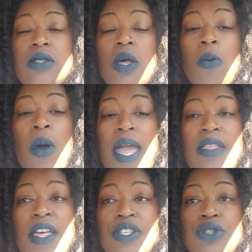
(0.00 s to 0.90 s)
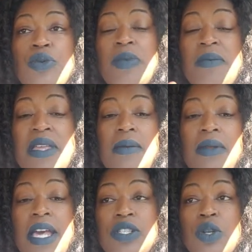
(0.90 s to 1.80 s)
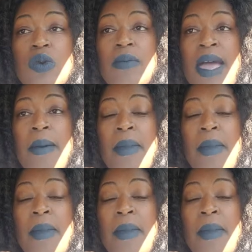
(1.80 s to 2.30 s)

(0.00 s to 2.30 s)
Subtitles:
the way that you that you remain